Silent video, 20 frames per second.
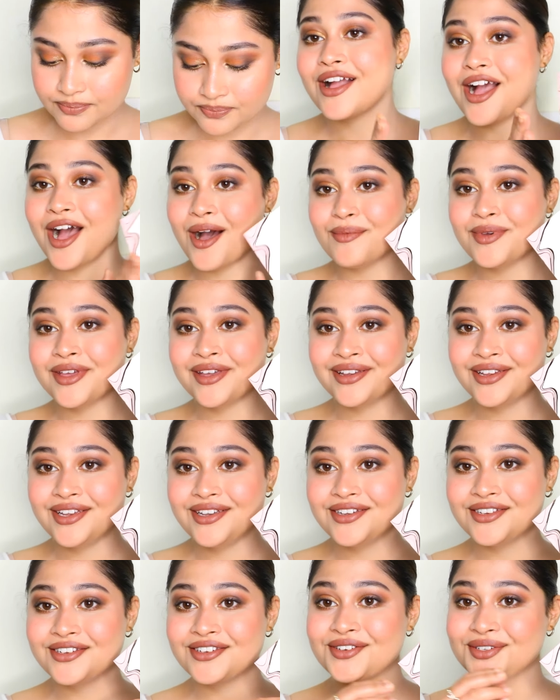Coming
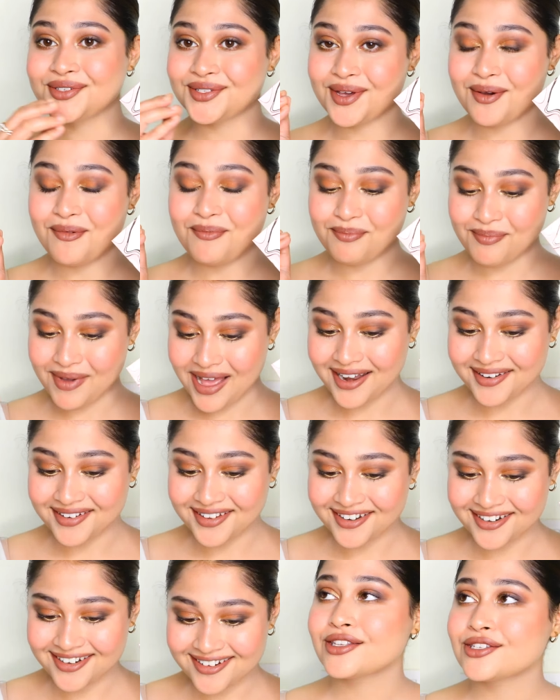to the
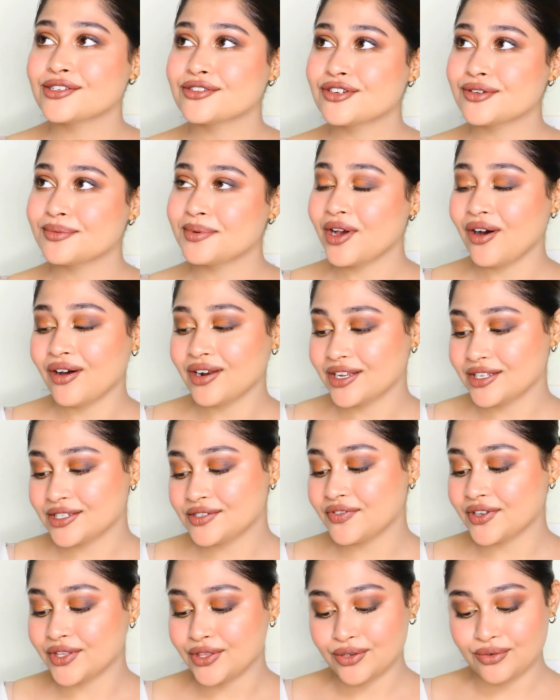palette. So to be
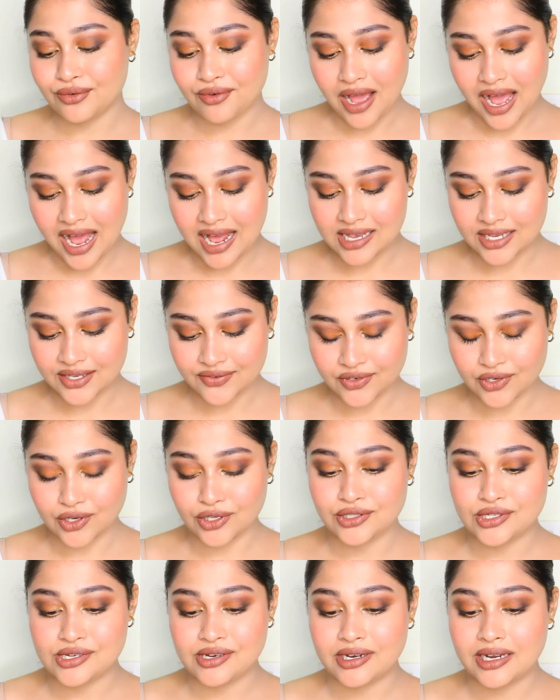honest with you, I
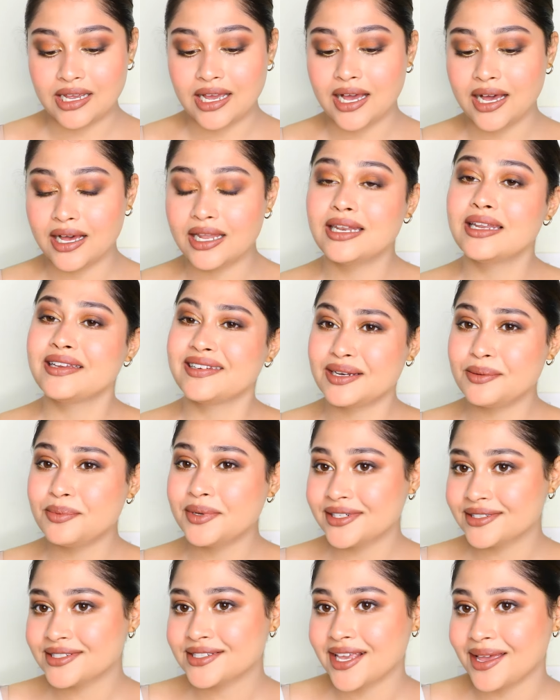was a little
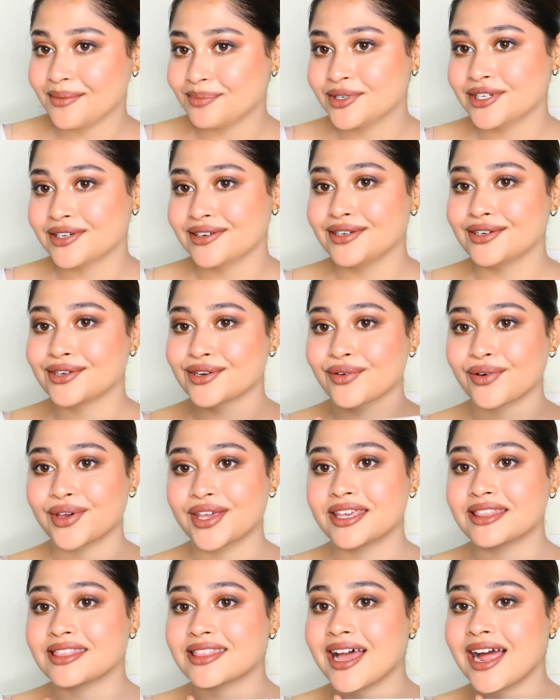bit skeptical
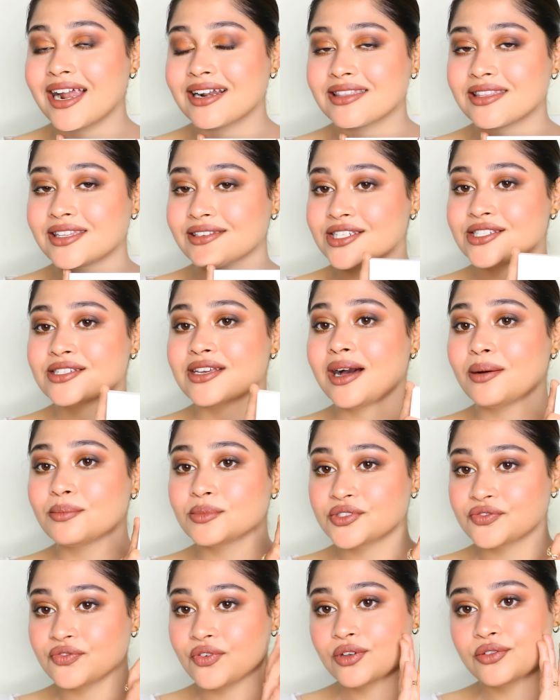knowing that this
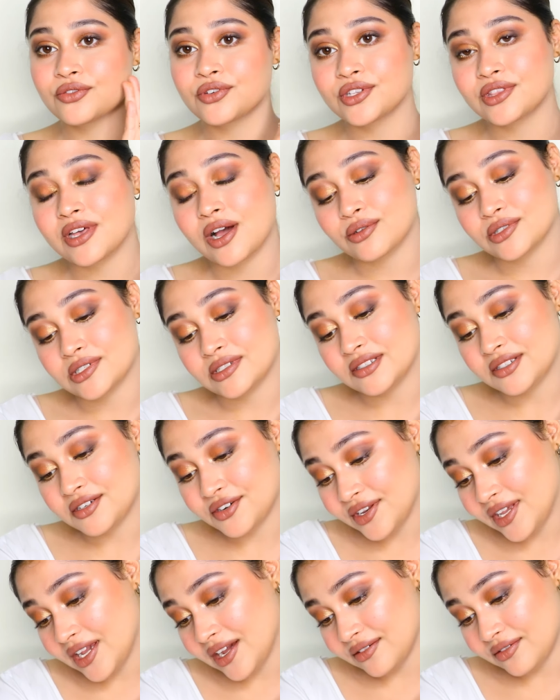comes for
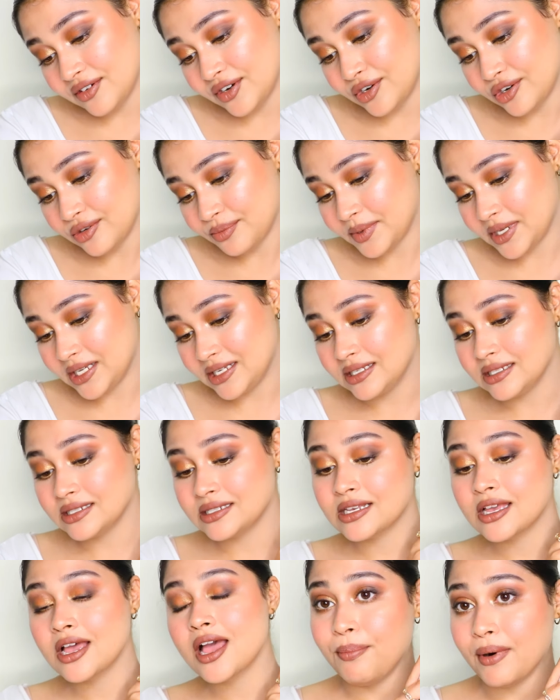3,300
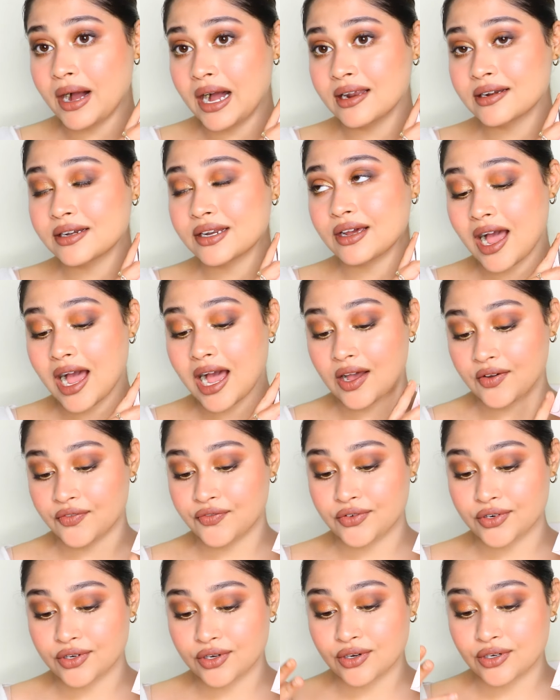rupees. But
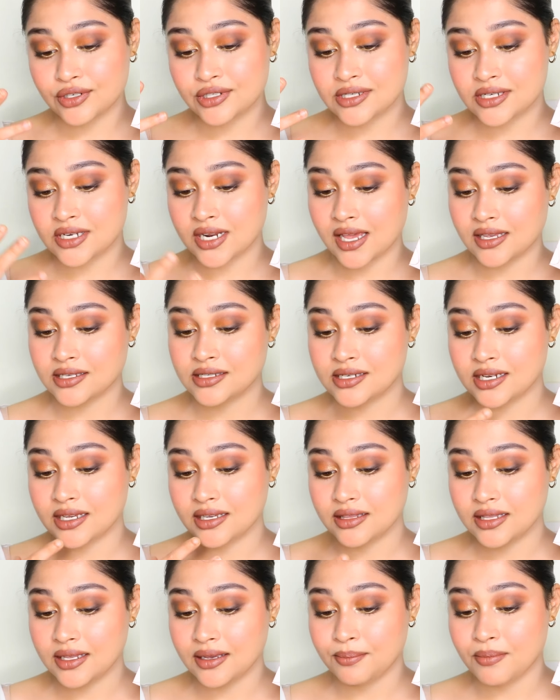after
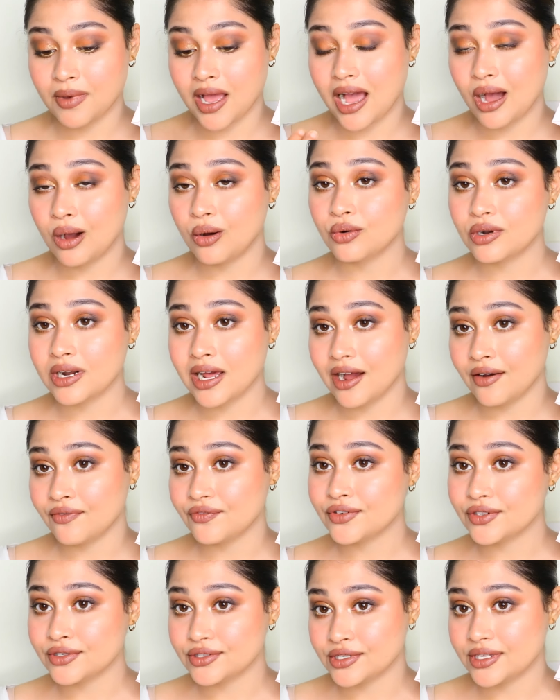testing them out,
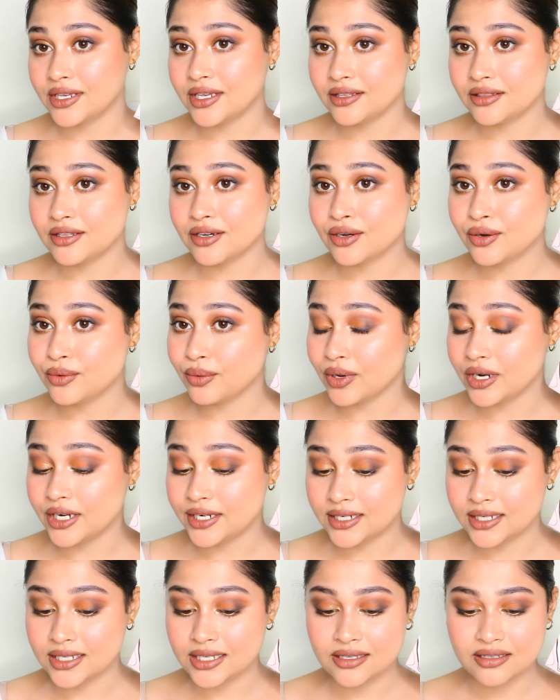after seeing the
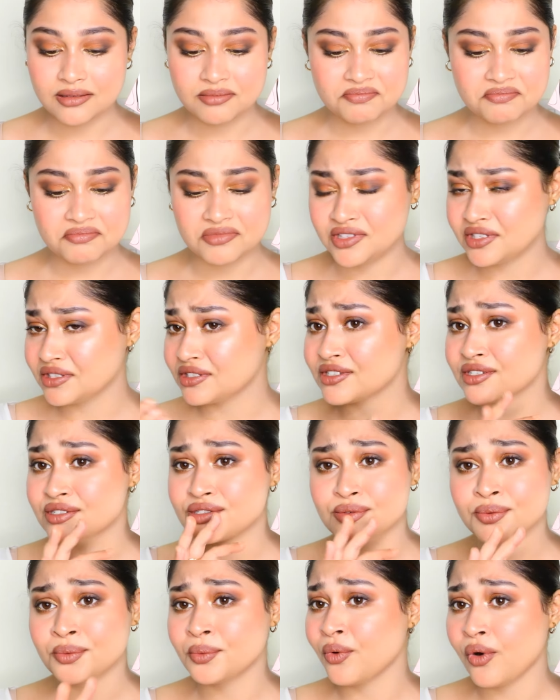quality, this
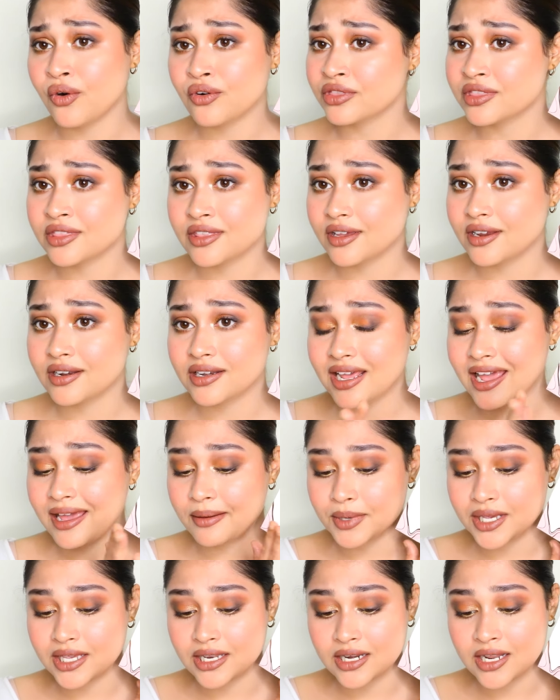is worth it. I
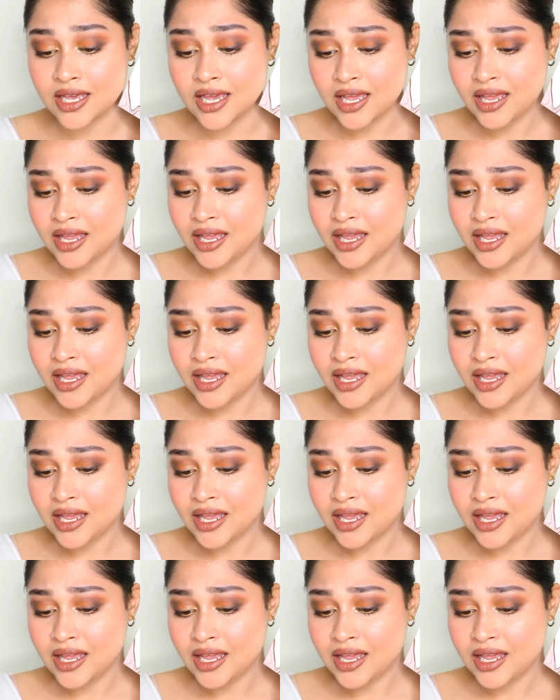mean,